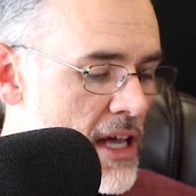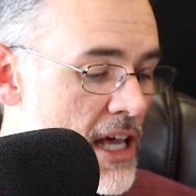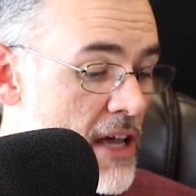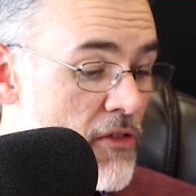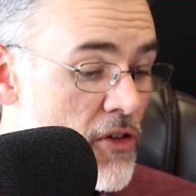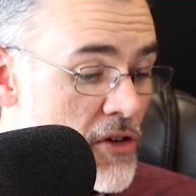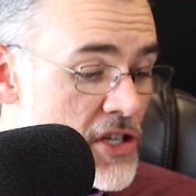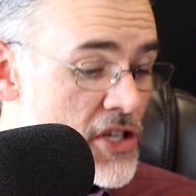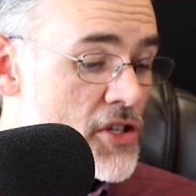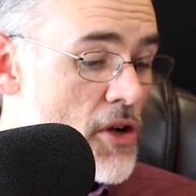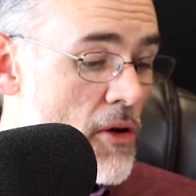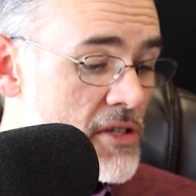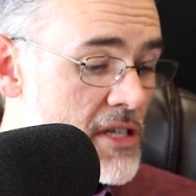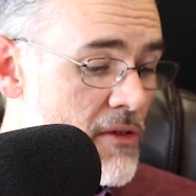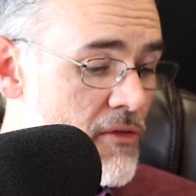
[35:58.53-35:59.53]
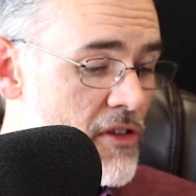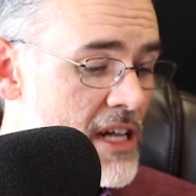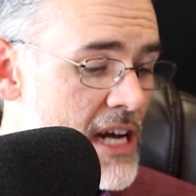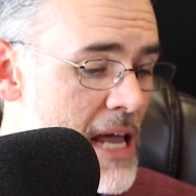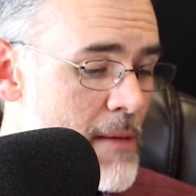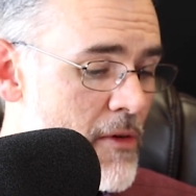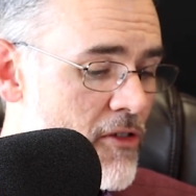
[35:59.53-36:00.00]
If you're insulted for
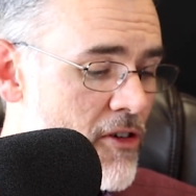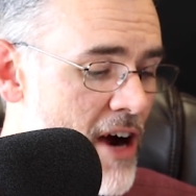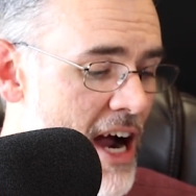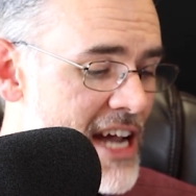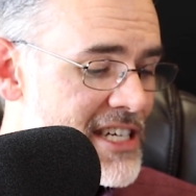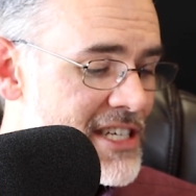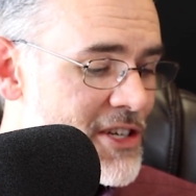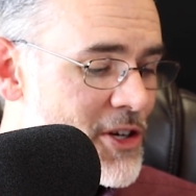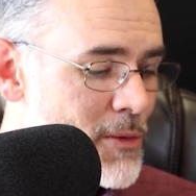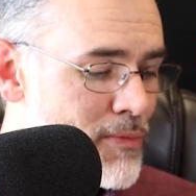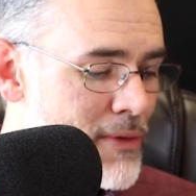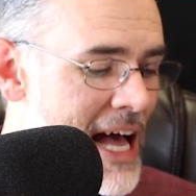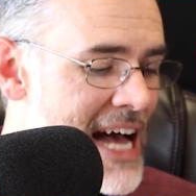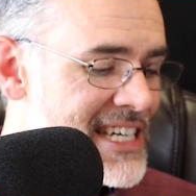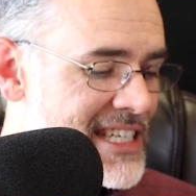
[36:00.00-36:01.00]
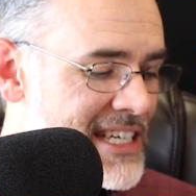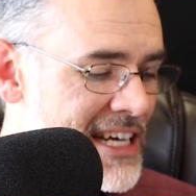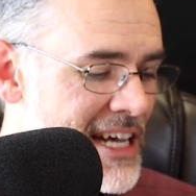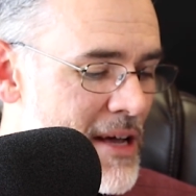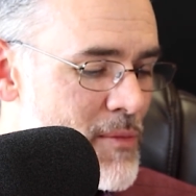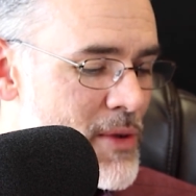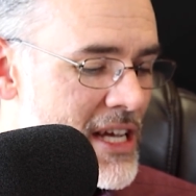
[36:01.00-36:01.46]
the name of Christ, you're blessed,
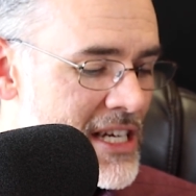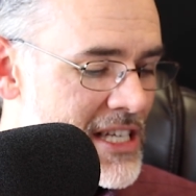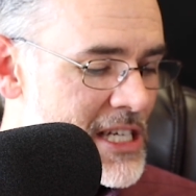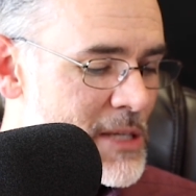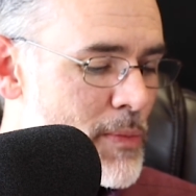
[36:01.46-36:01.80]
because the